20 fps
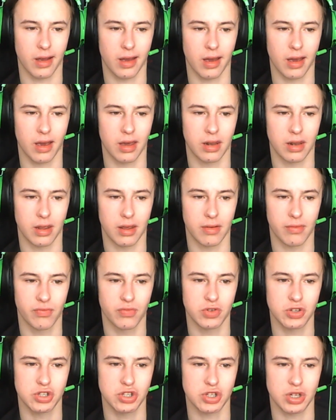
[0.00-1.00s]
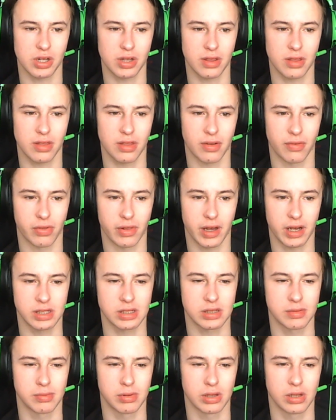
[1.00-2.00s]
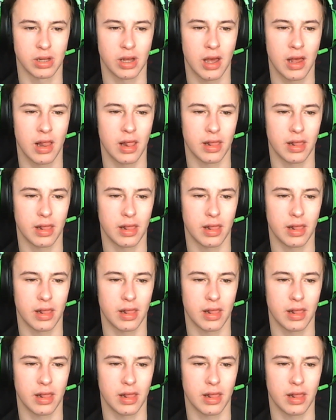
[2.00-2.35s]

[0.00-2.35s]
an efficient, flexible